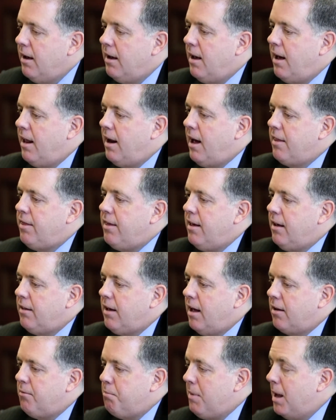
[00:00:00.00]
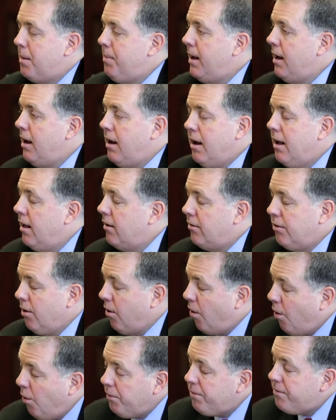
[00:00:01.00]
And I think that maybe is an
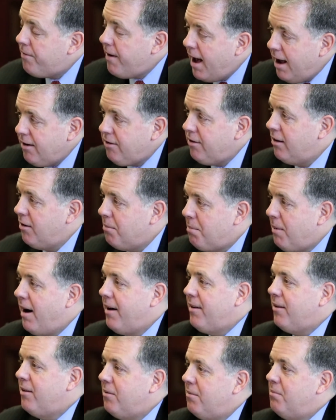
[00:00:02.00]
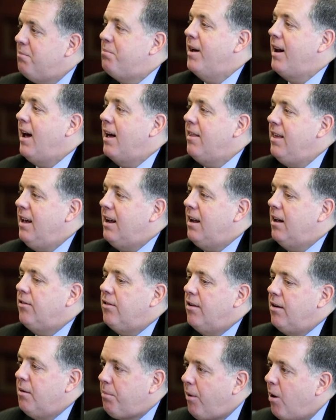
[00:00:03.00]
old-fashioned model, but I think
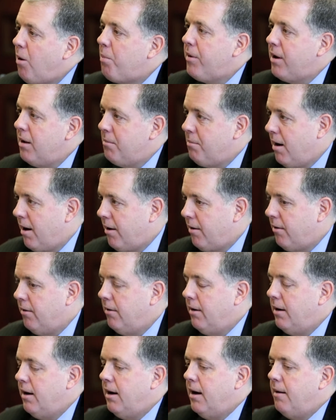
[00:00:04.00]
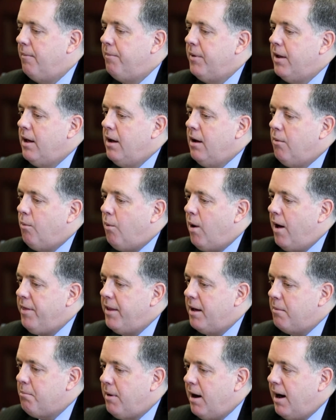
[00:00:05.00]
it's an appropriate model, one
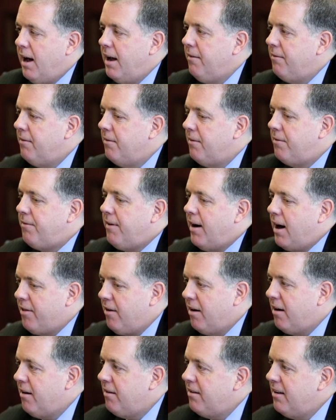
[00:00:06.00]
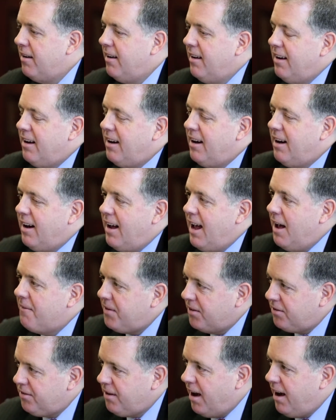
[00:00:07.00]
that my father
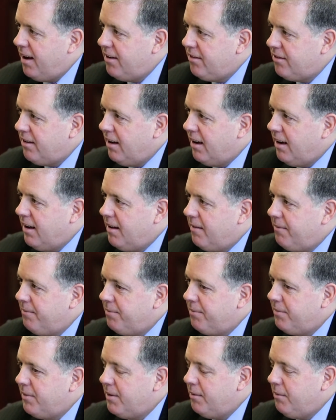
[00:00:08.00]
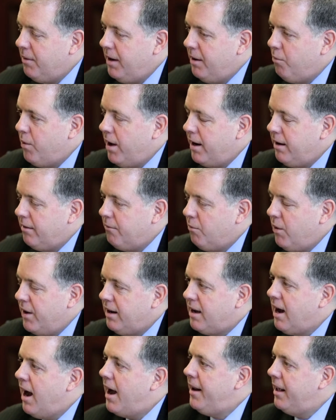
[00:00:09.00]
emphasized when
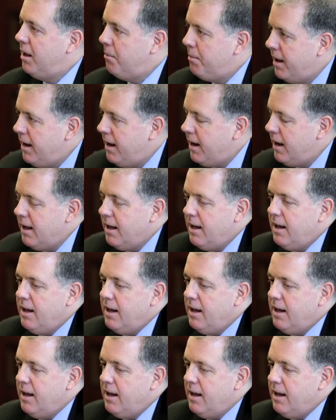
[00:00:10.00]
guiding me,